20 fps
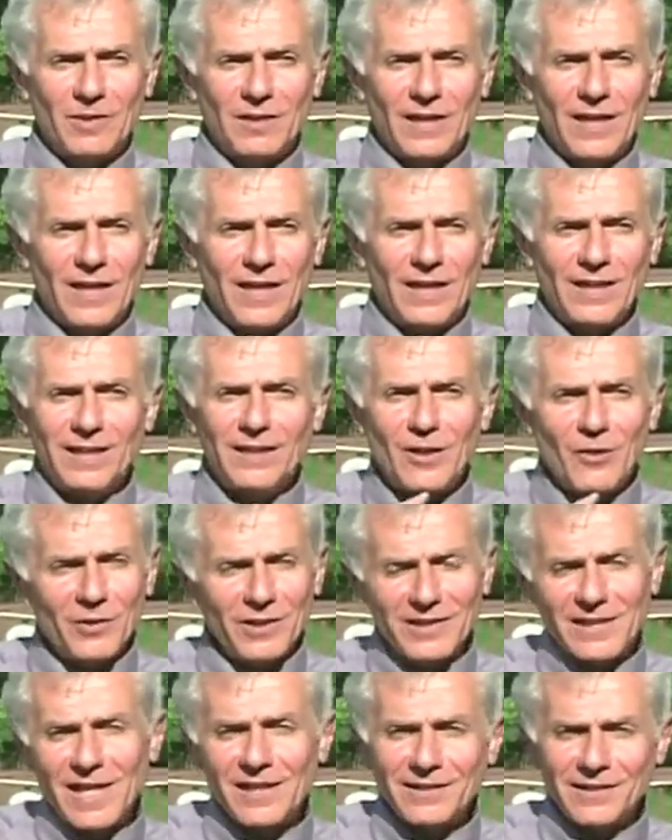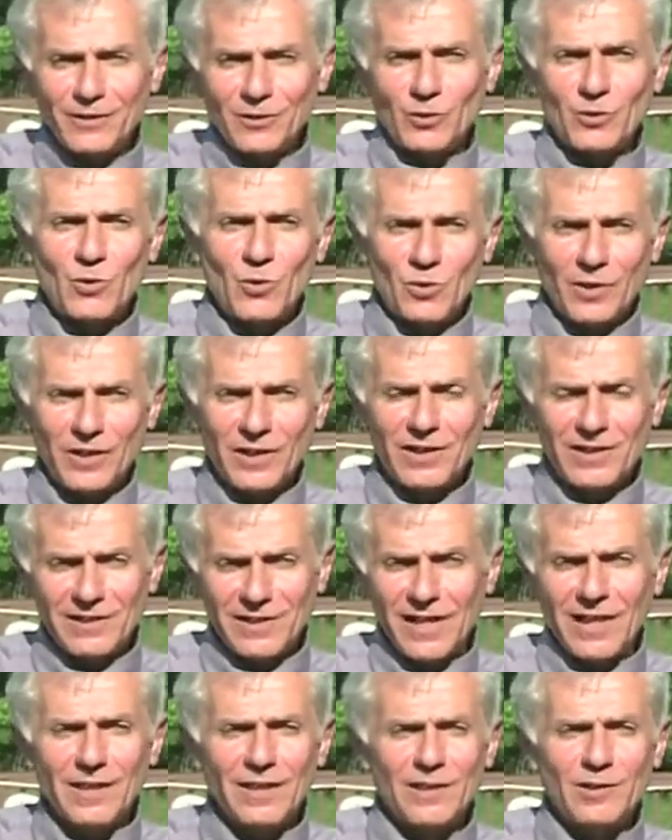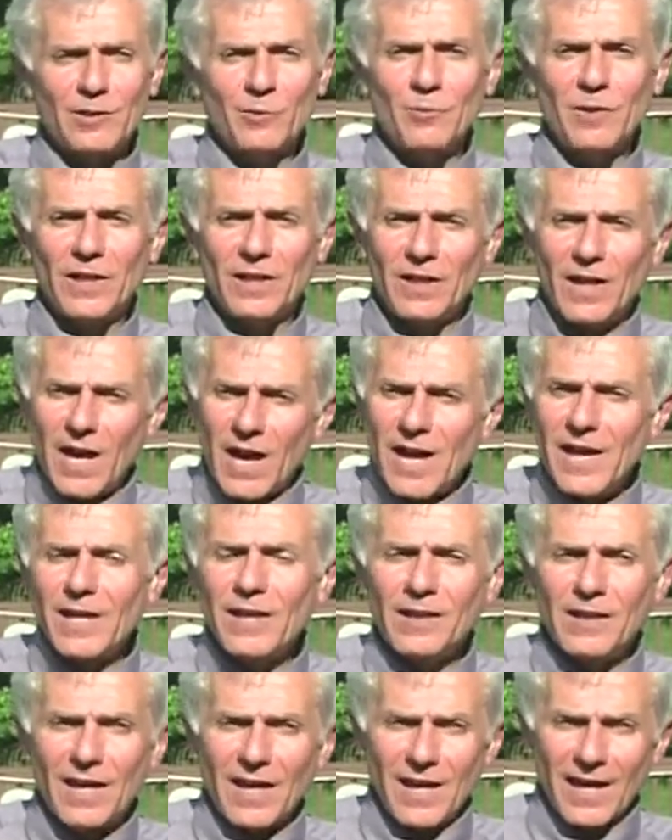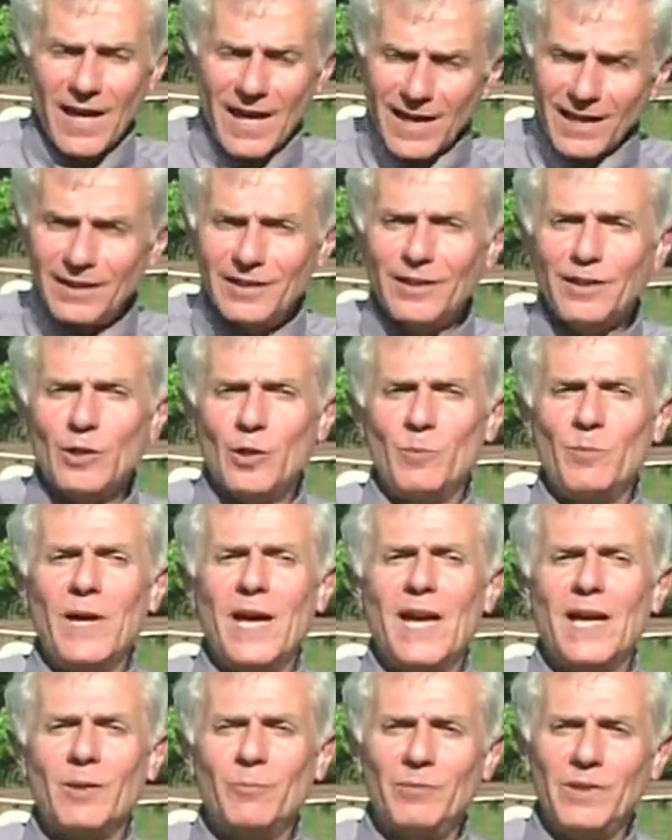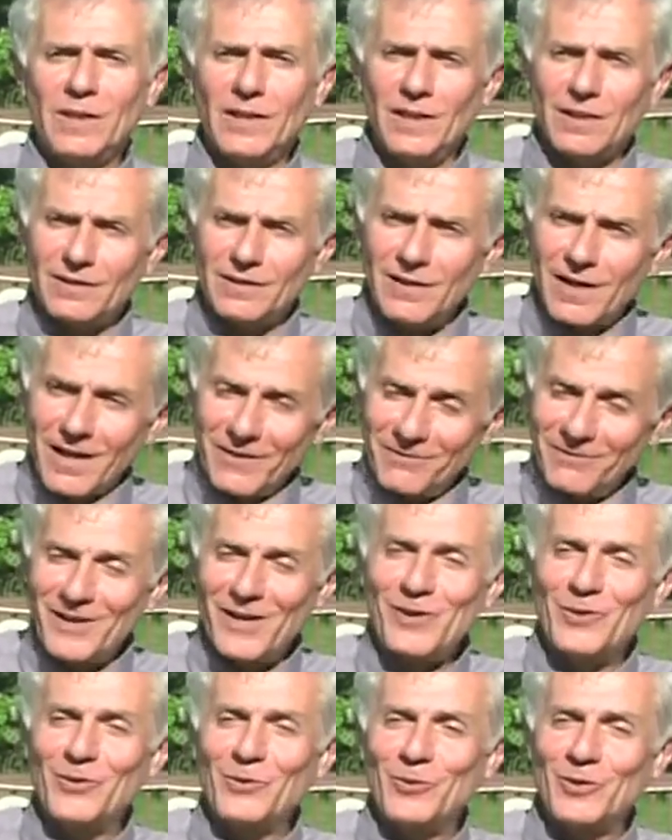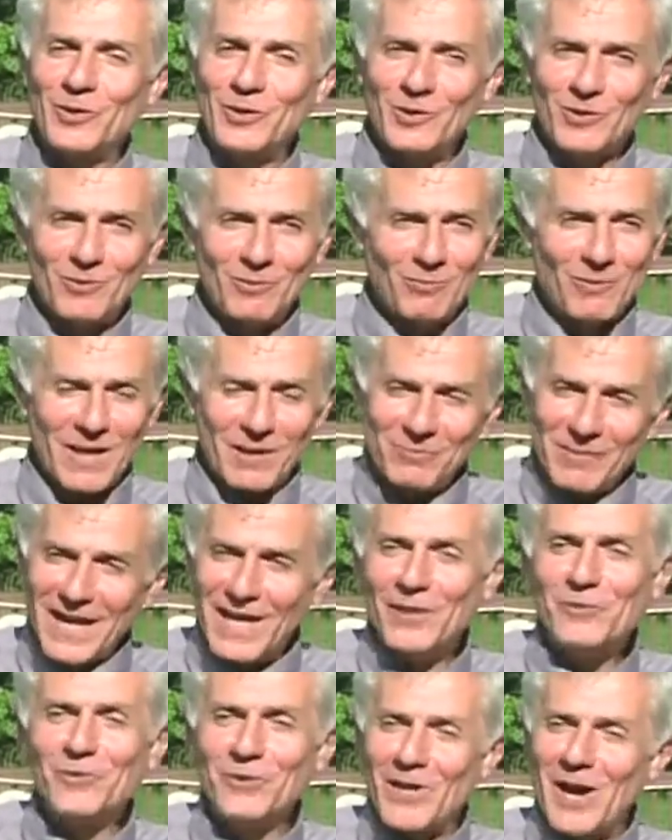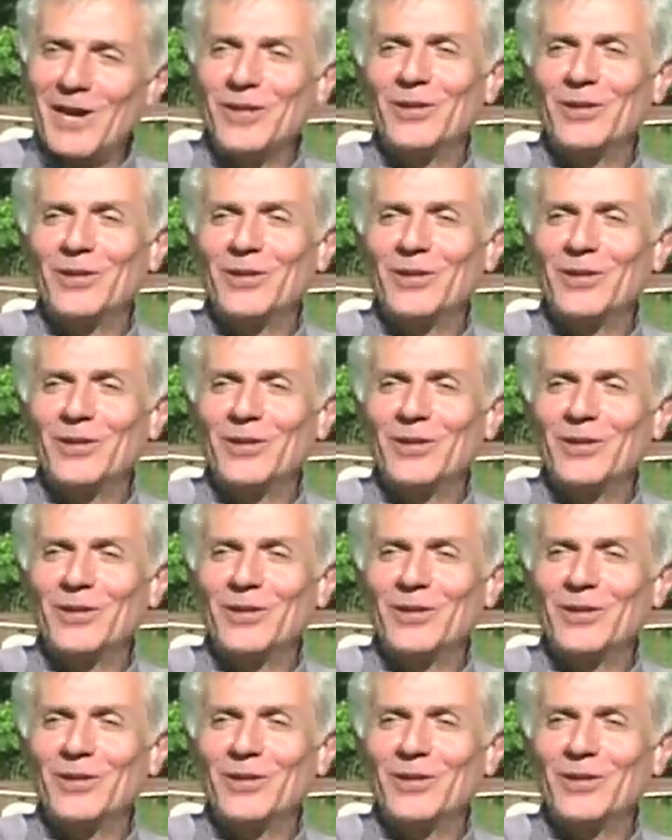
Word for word: And I know it sounds a little corny to say this, but I had to go back because I felt it was my patriotic